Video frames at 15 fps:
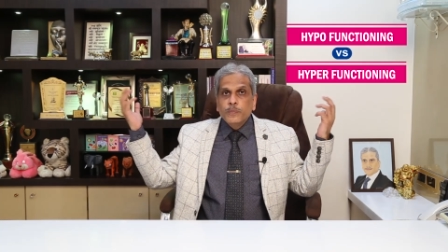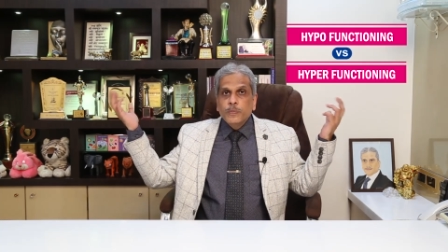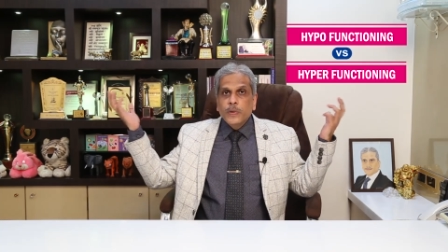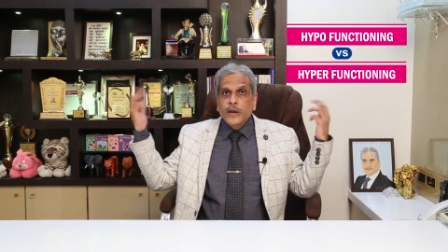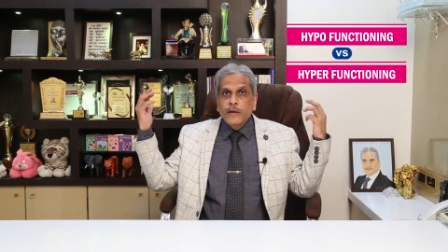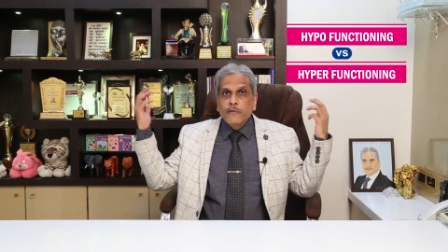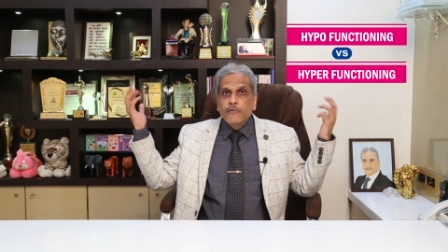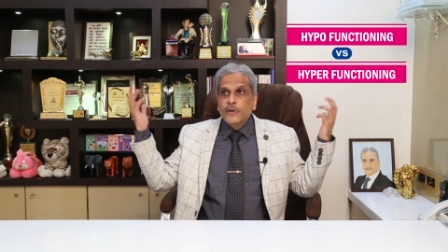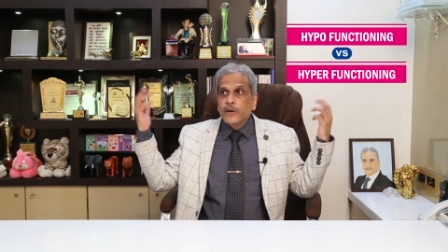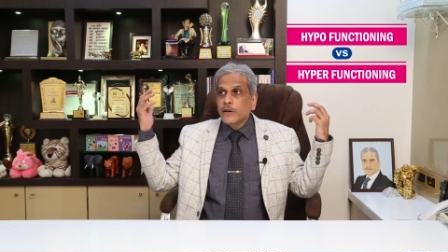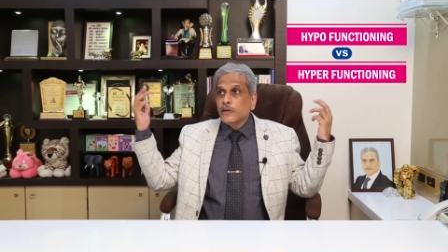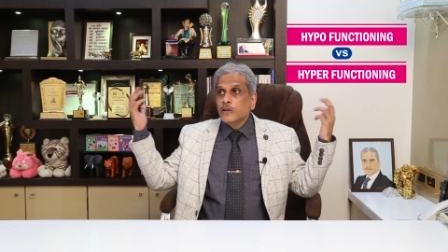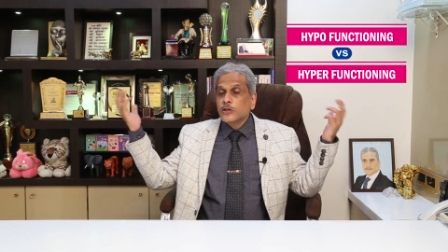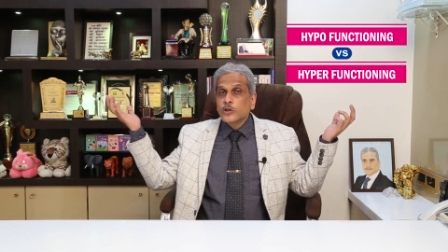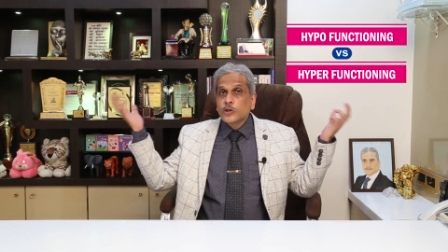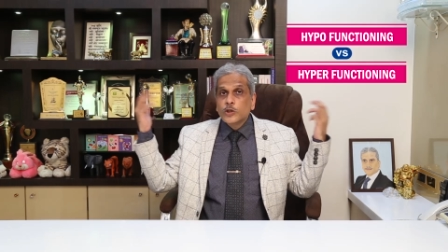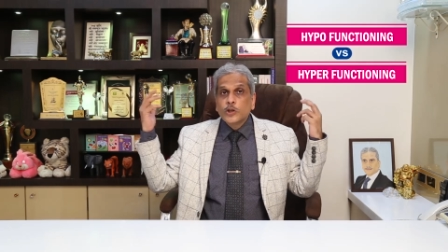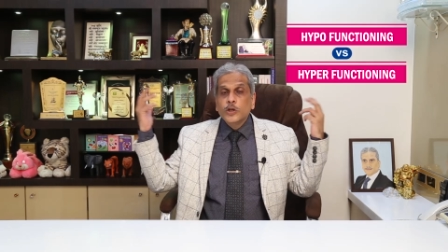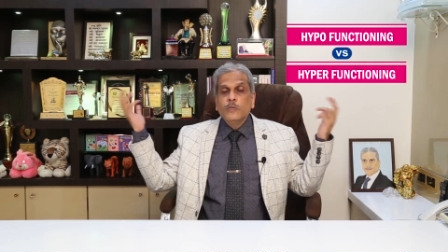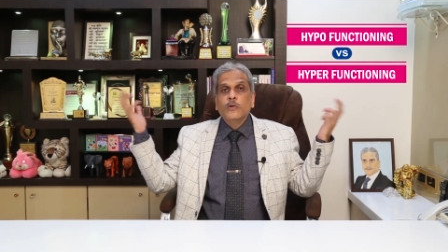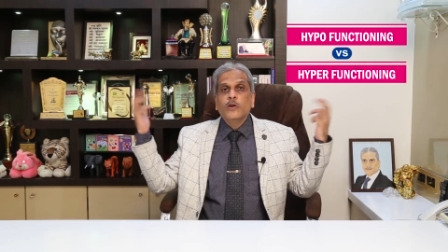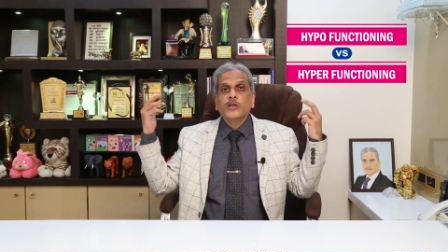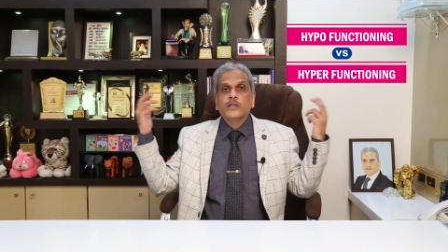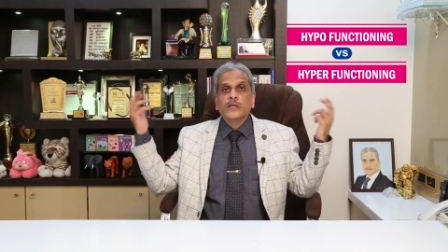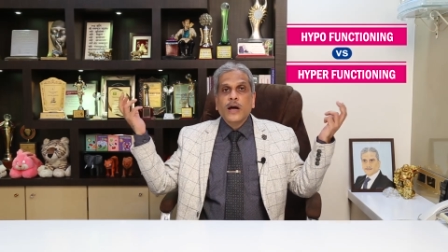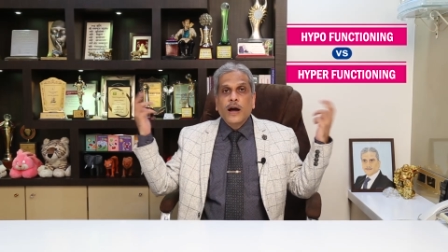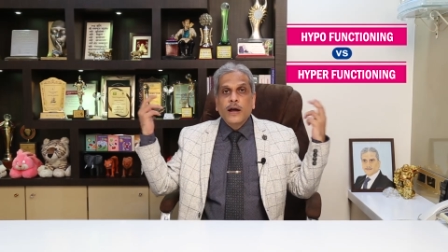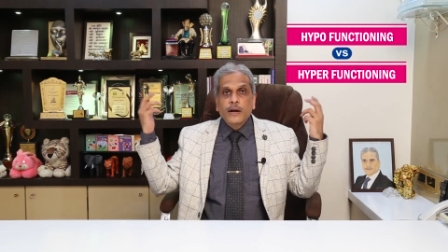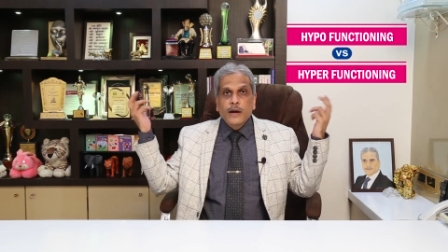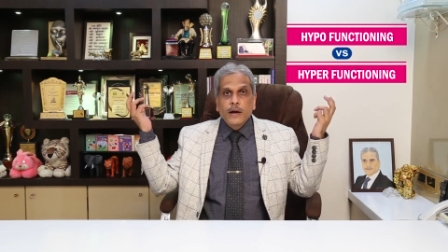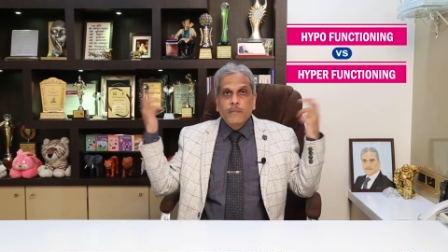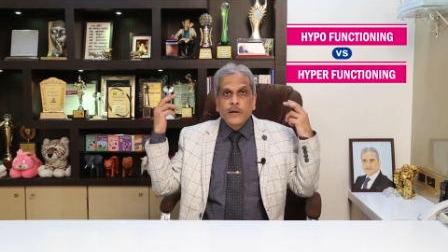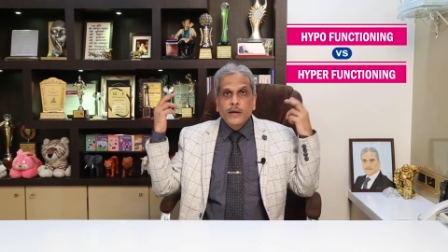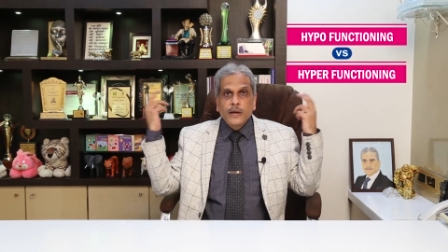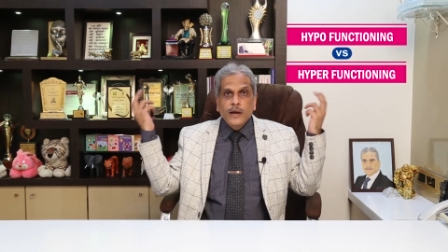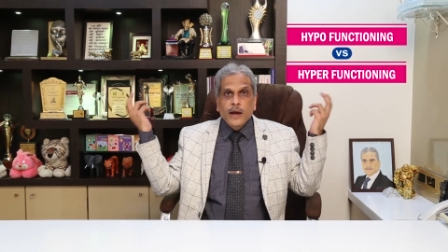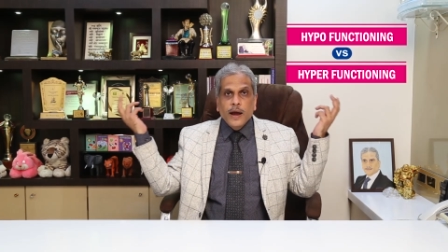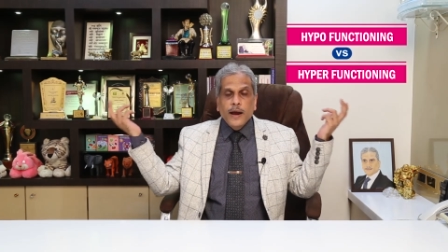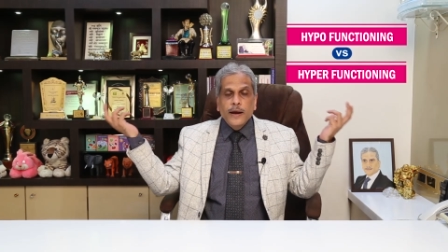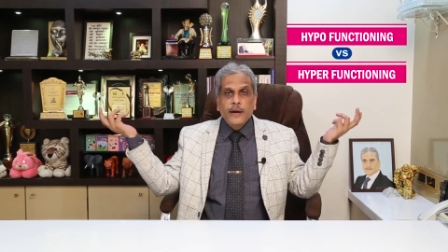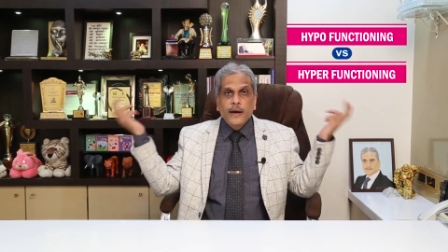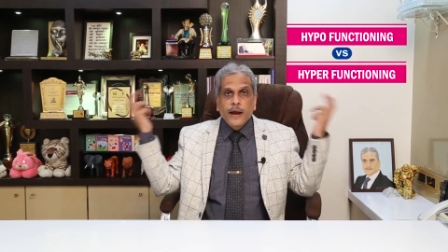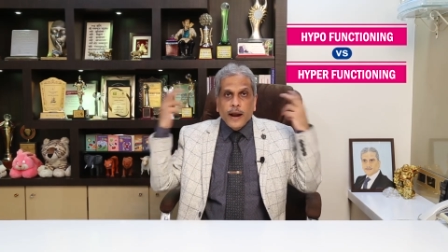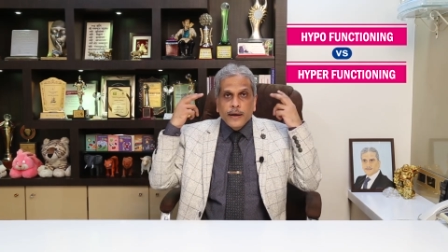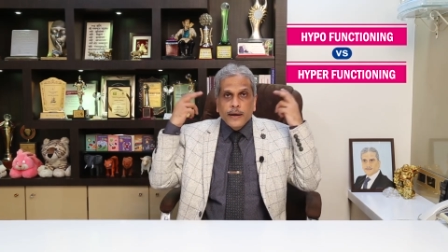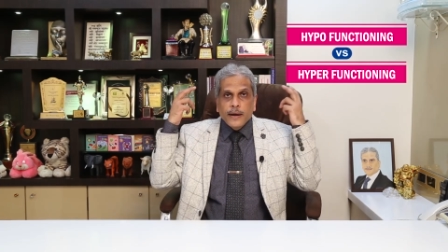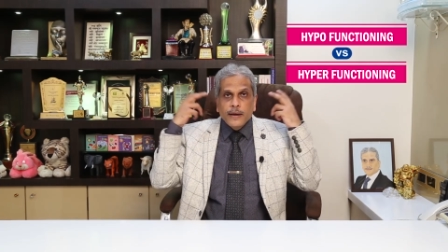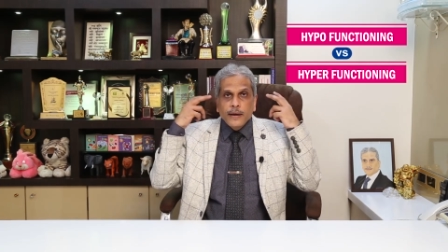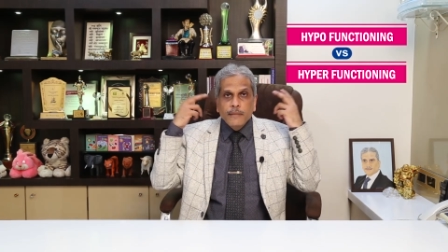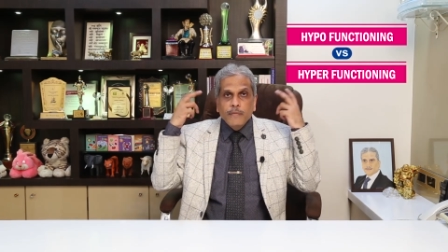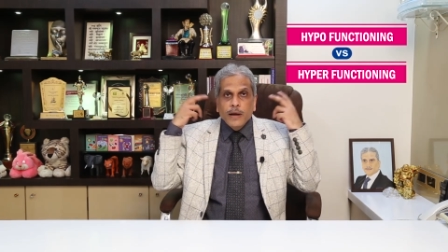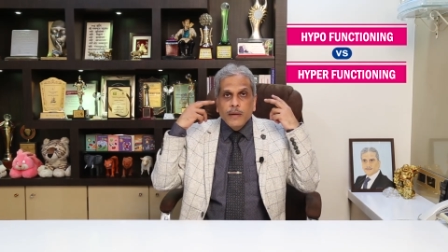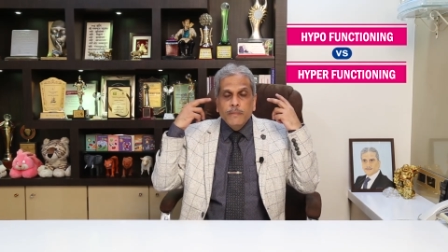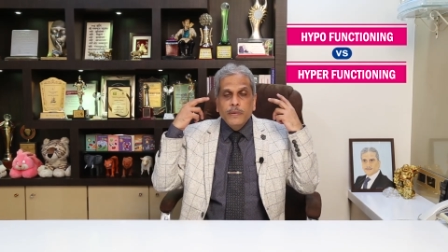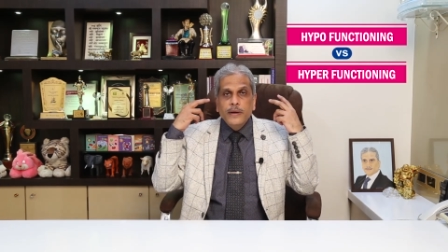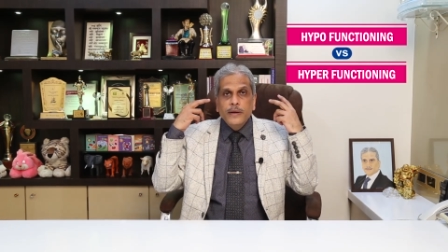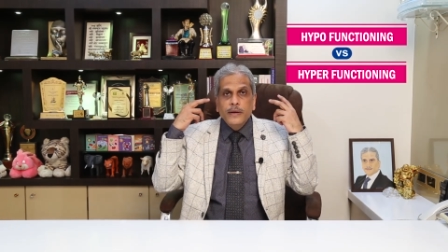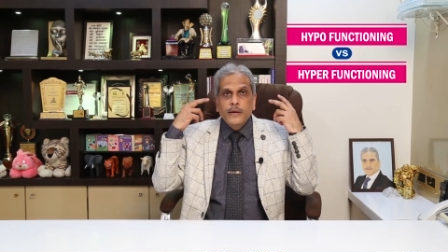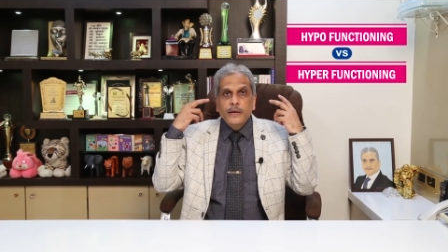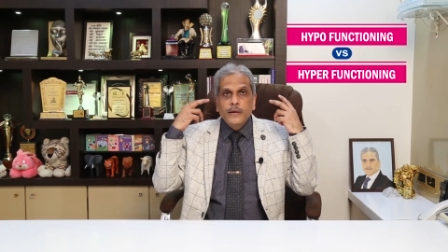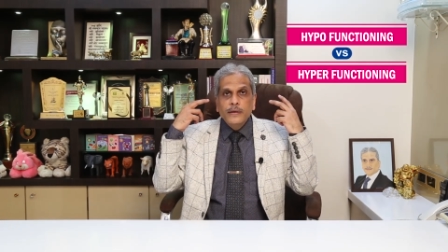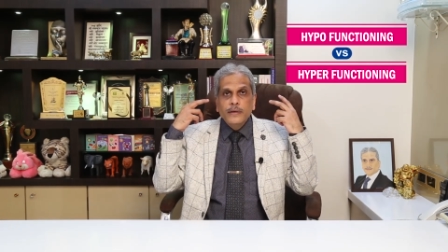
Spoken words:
peripheral stimulus are coming and attacking my brain.